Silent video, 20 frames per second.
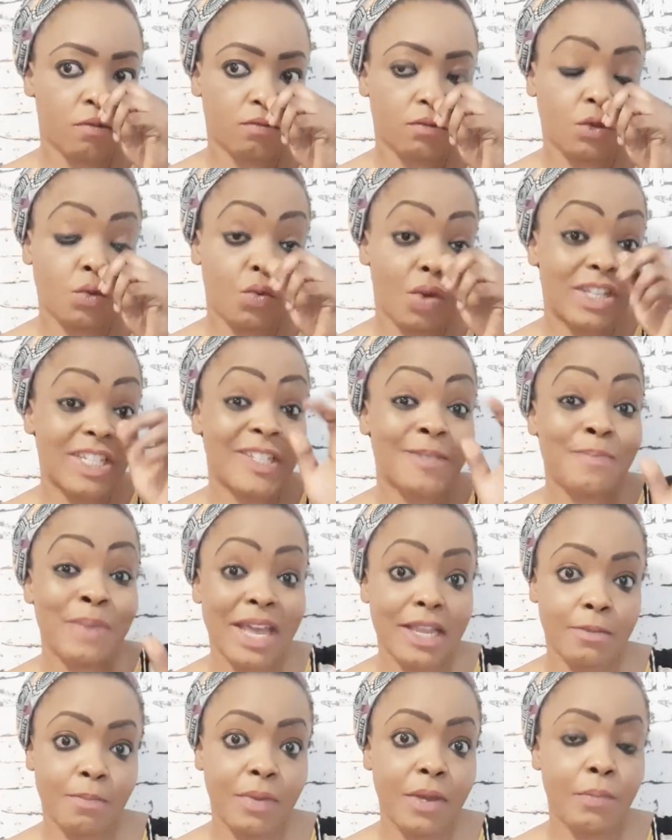you
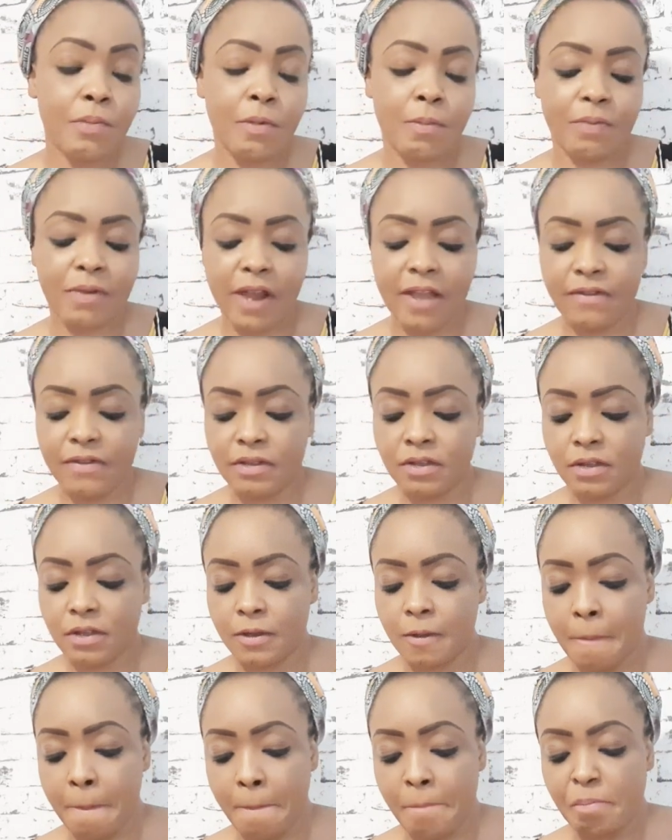respect people's
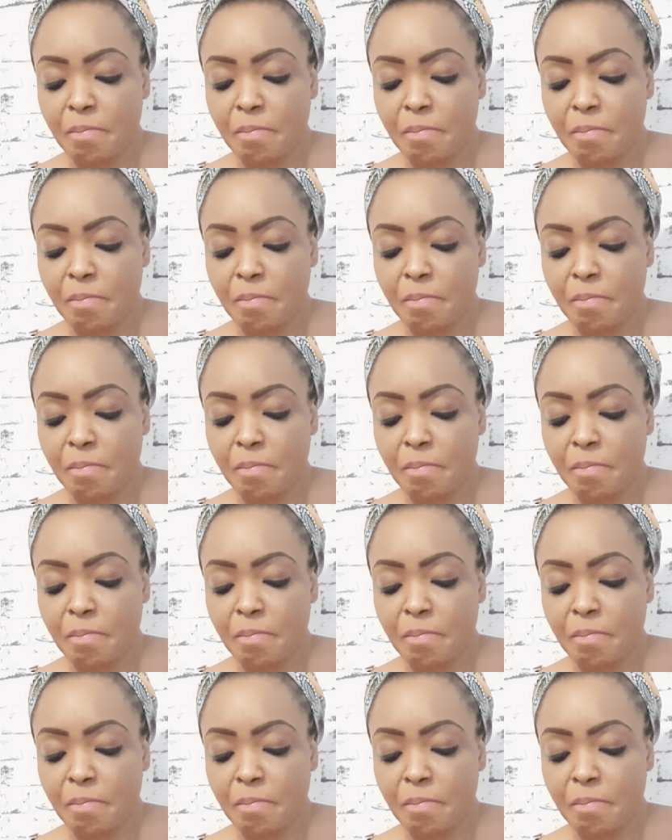privacy.